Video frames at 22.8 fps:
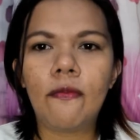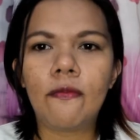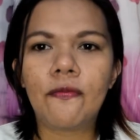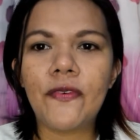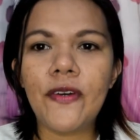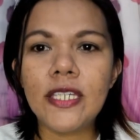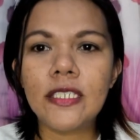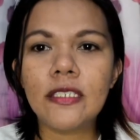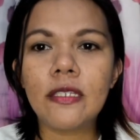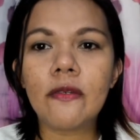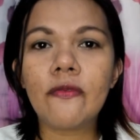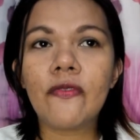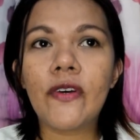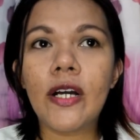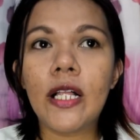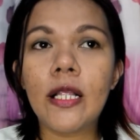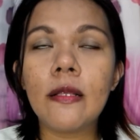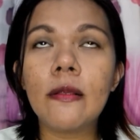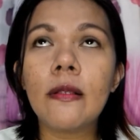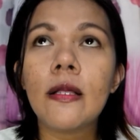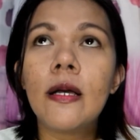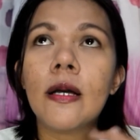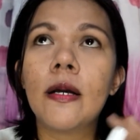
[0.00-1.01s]

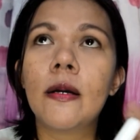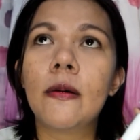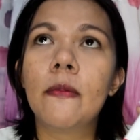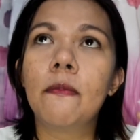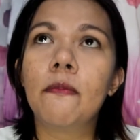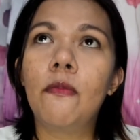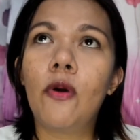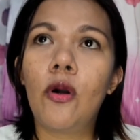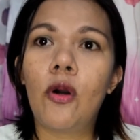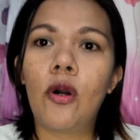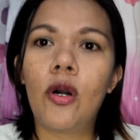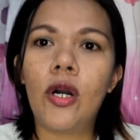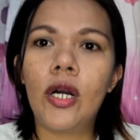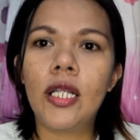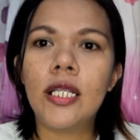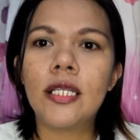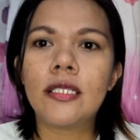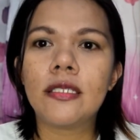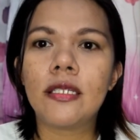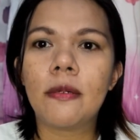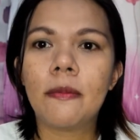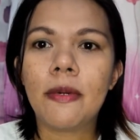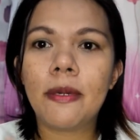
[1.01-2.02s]
festival mall
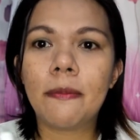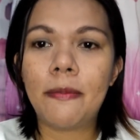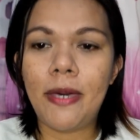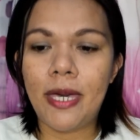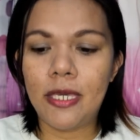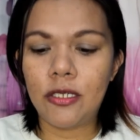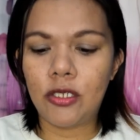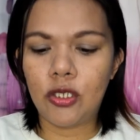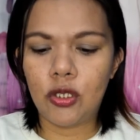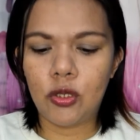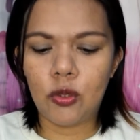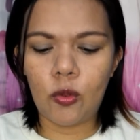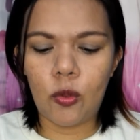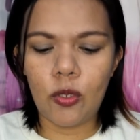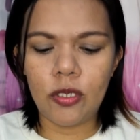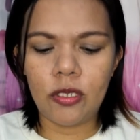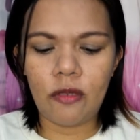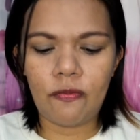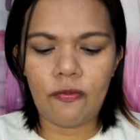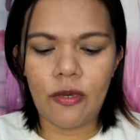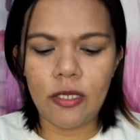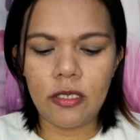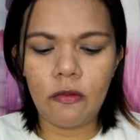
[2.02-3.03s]
sa may bench store sa
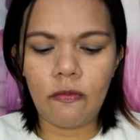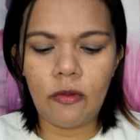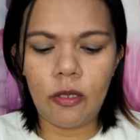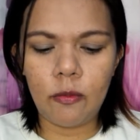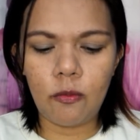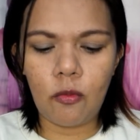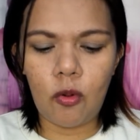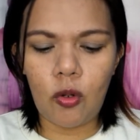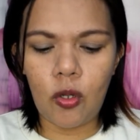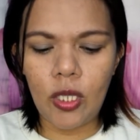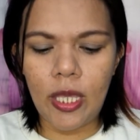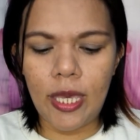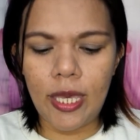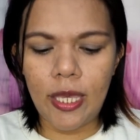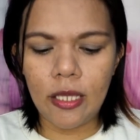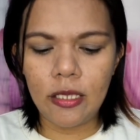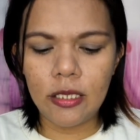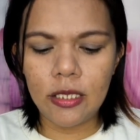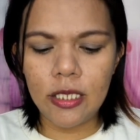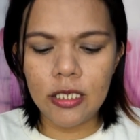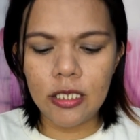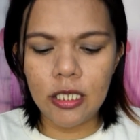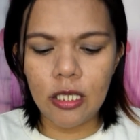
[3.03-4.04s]
Festival Mall, and
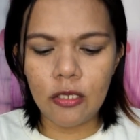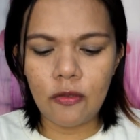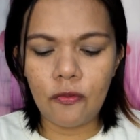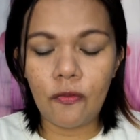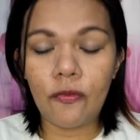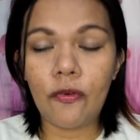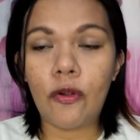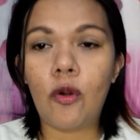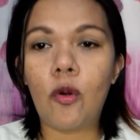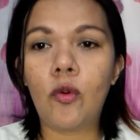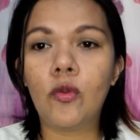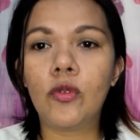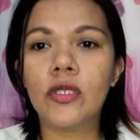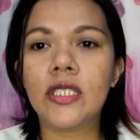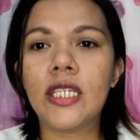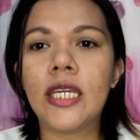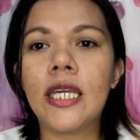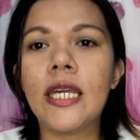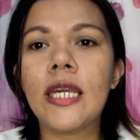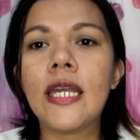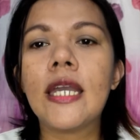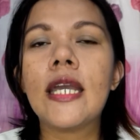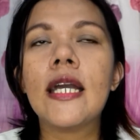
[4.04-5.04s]
this is for
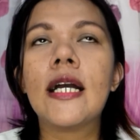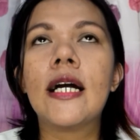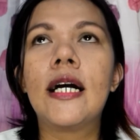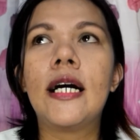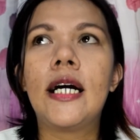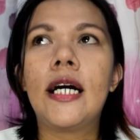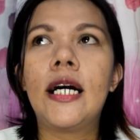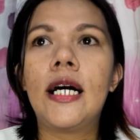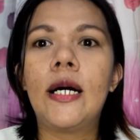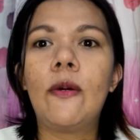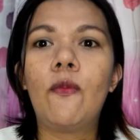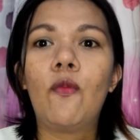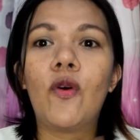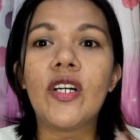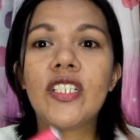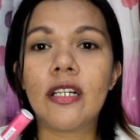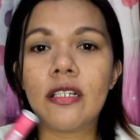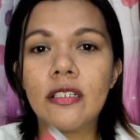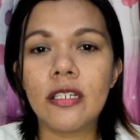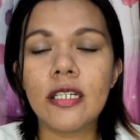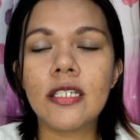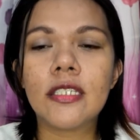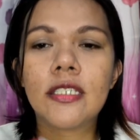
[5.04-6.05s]
only
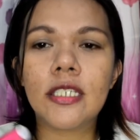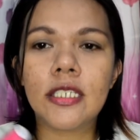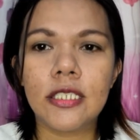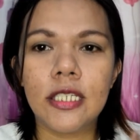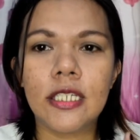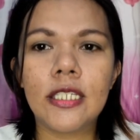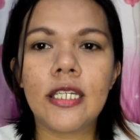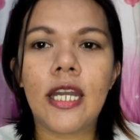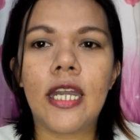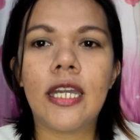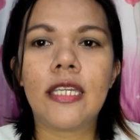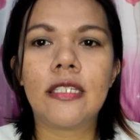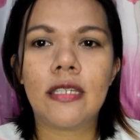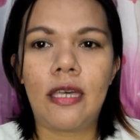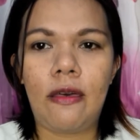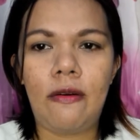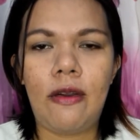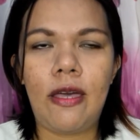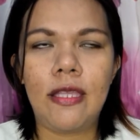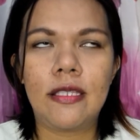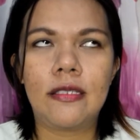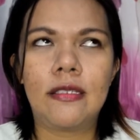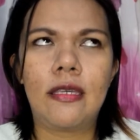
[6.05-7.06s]
169.75
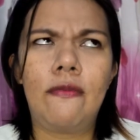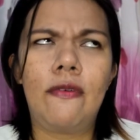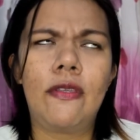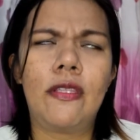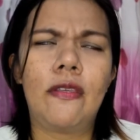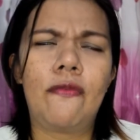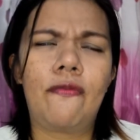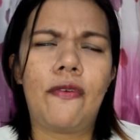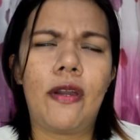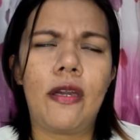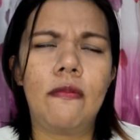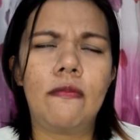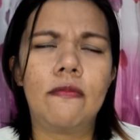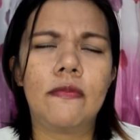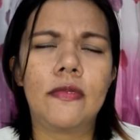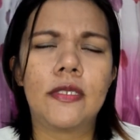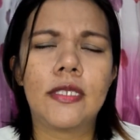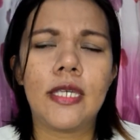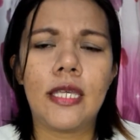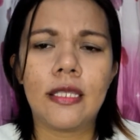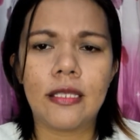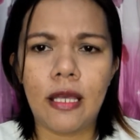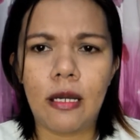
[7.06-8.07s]

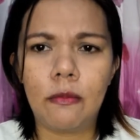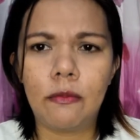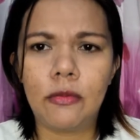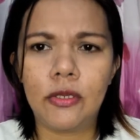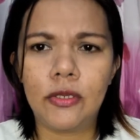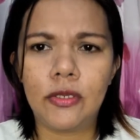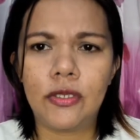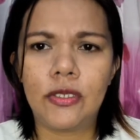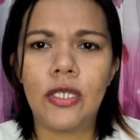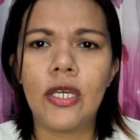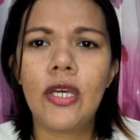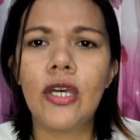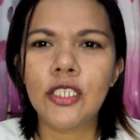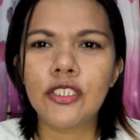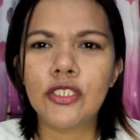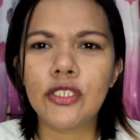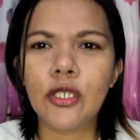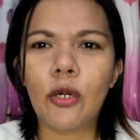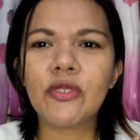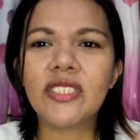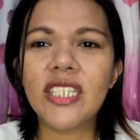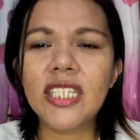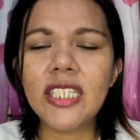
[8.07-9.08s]
centavos.
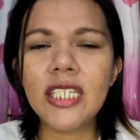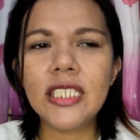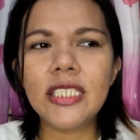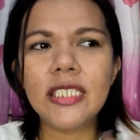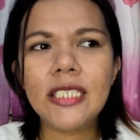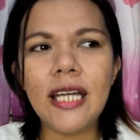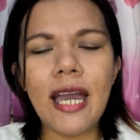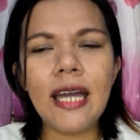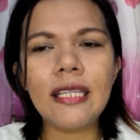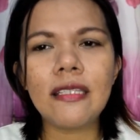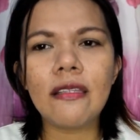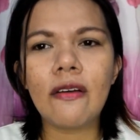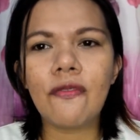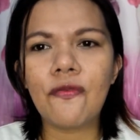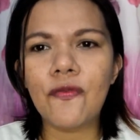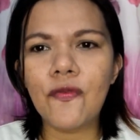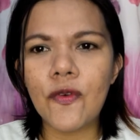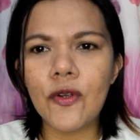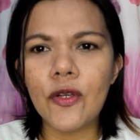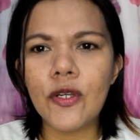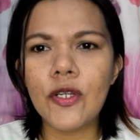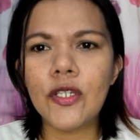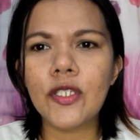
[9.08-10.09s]
So this is not the
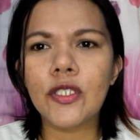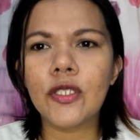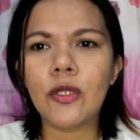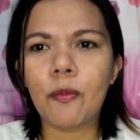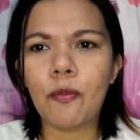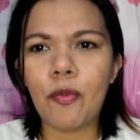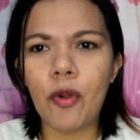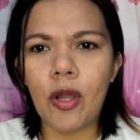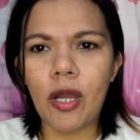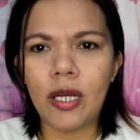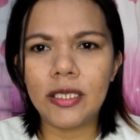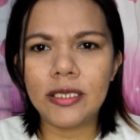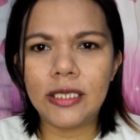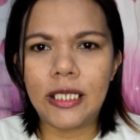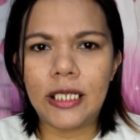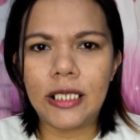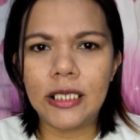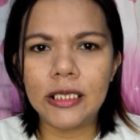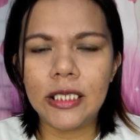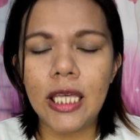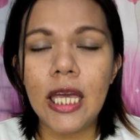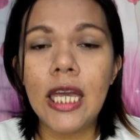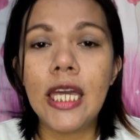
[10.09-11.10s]
first
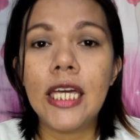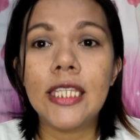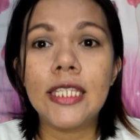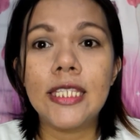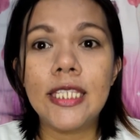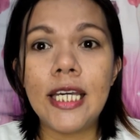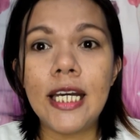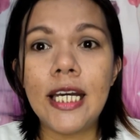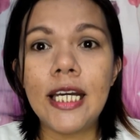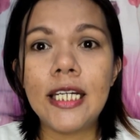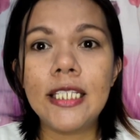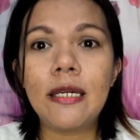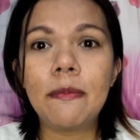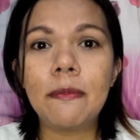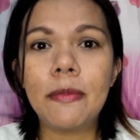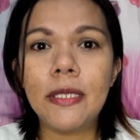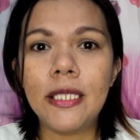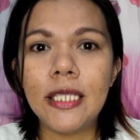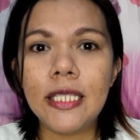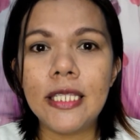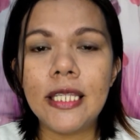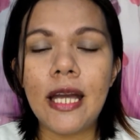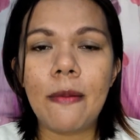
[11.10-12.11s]
product na
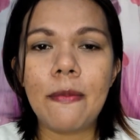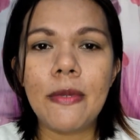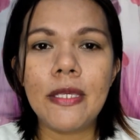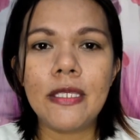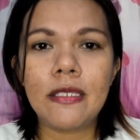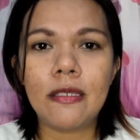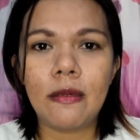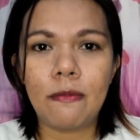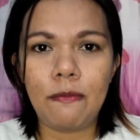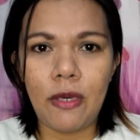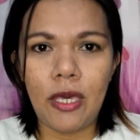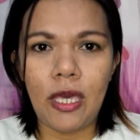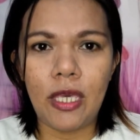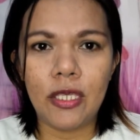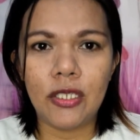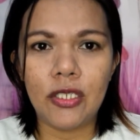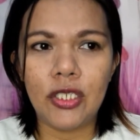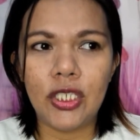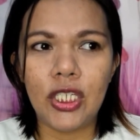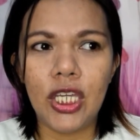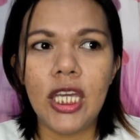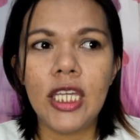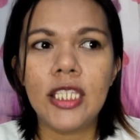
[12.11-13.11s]
nabili namin sa
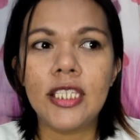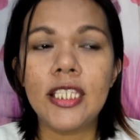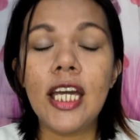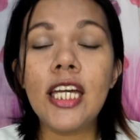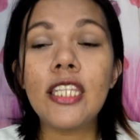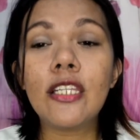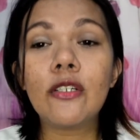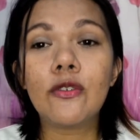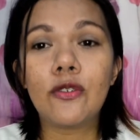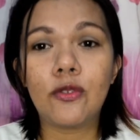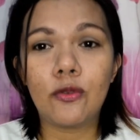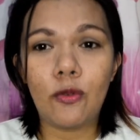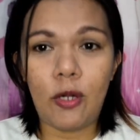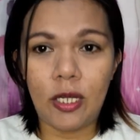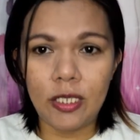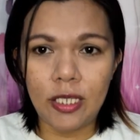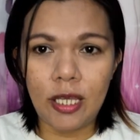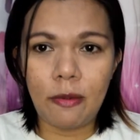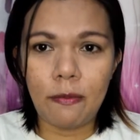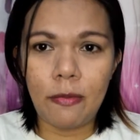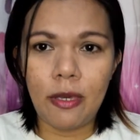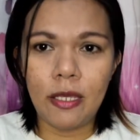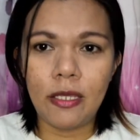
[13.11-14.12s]
bench na nagustuhan
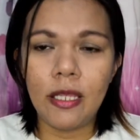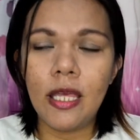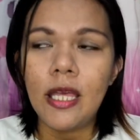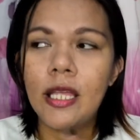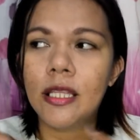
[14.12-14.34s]
namin.